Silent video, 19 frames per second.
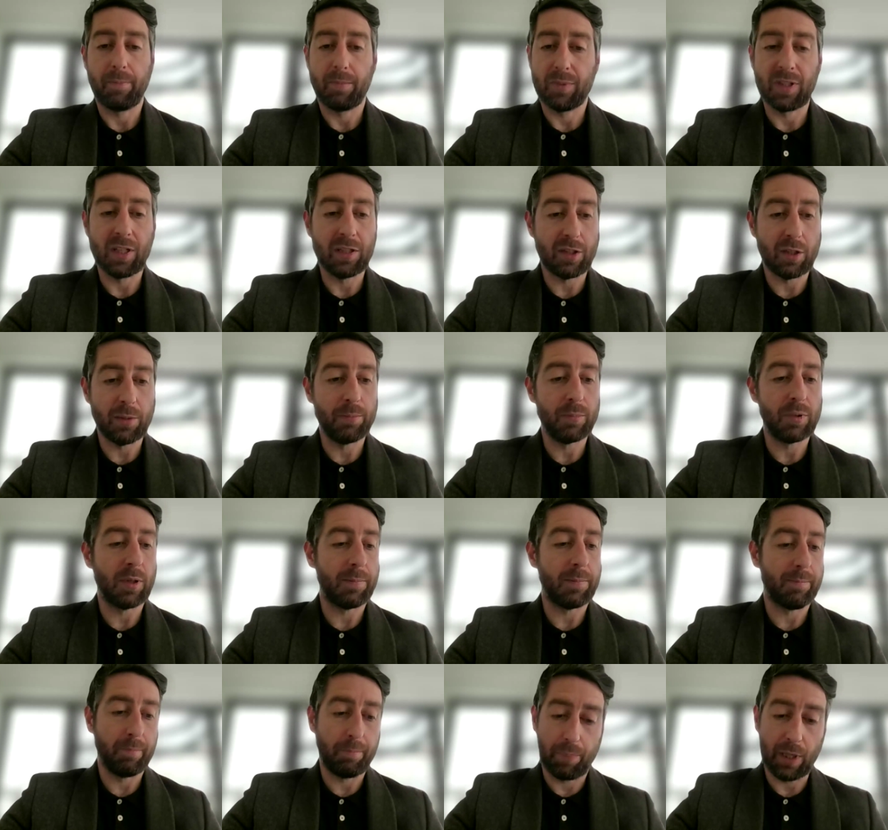systems
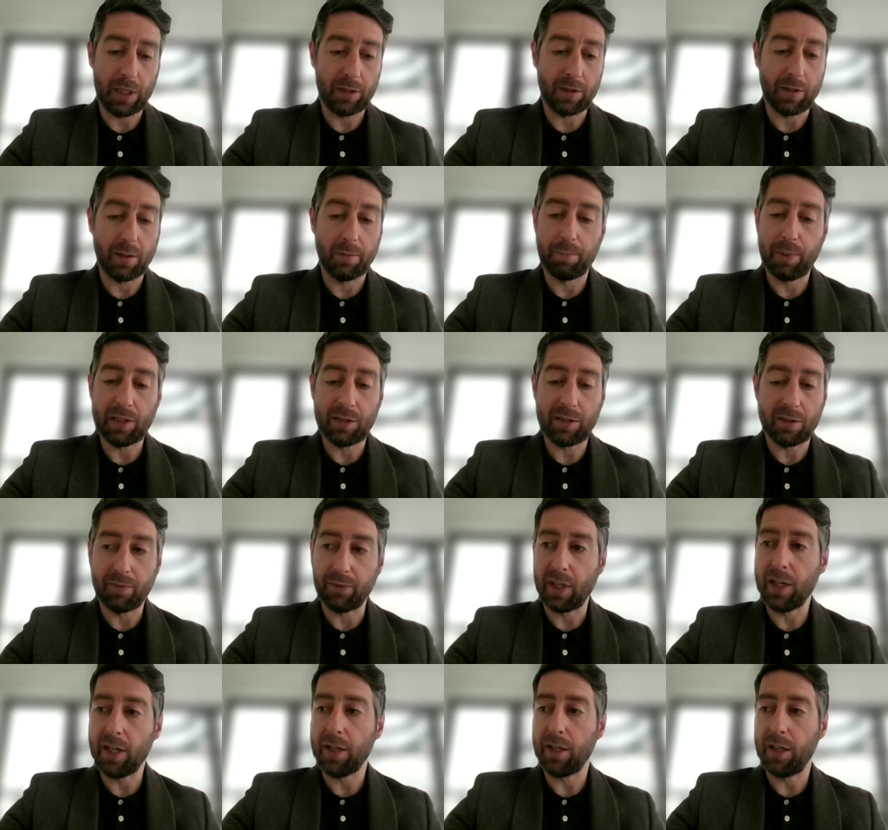and bits of
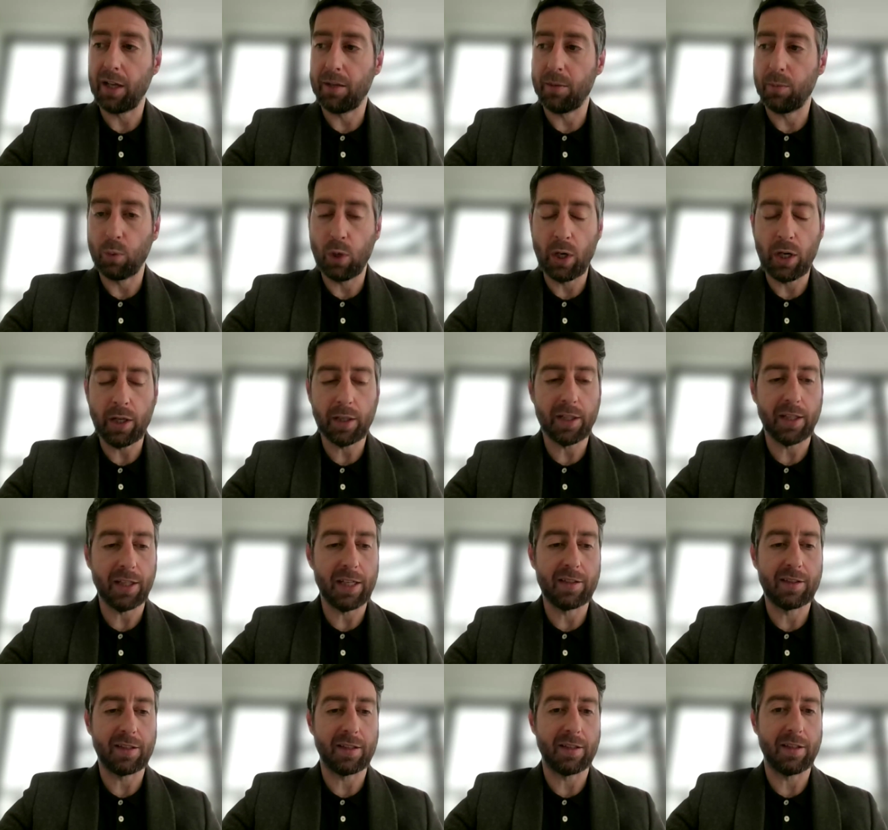kit and work
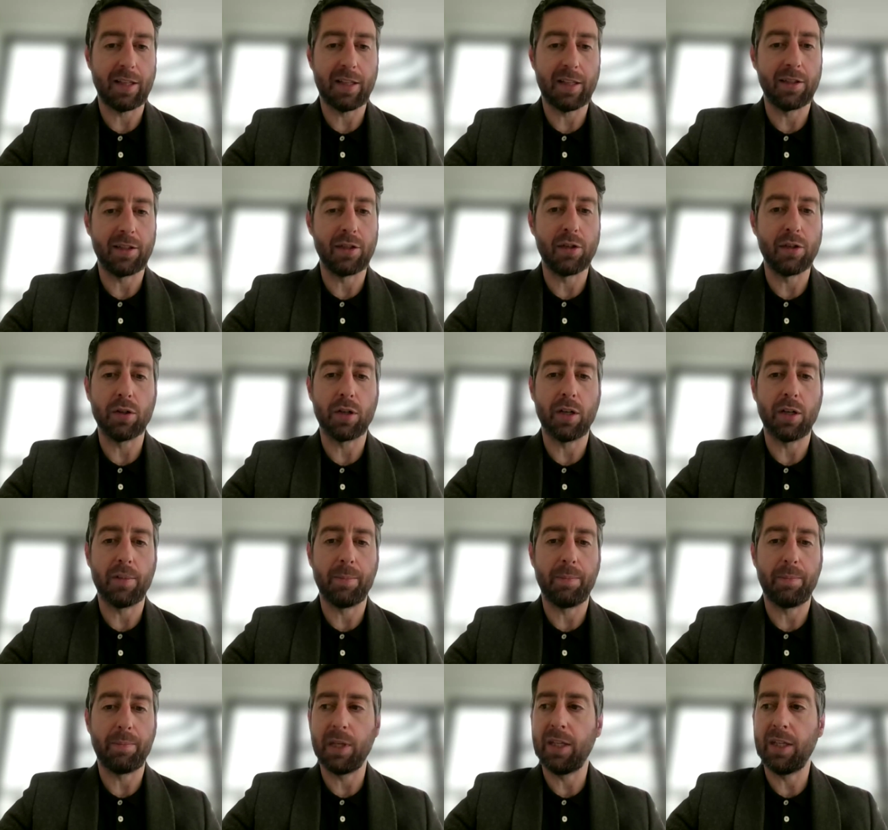is not going to
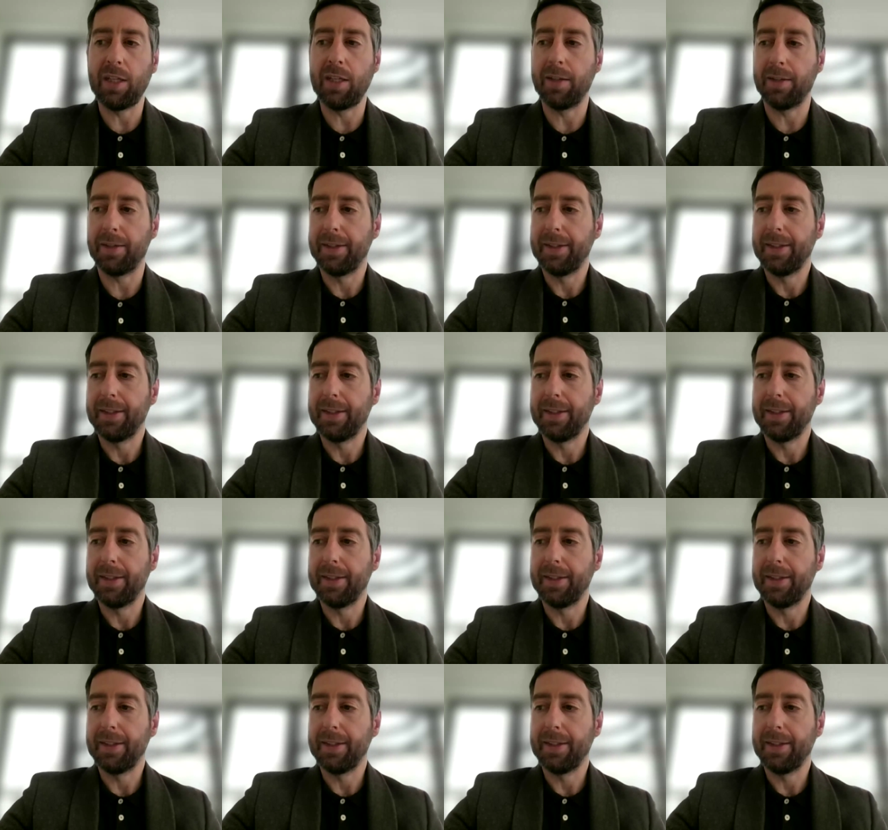be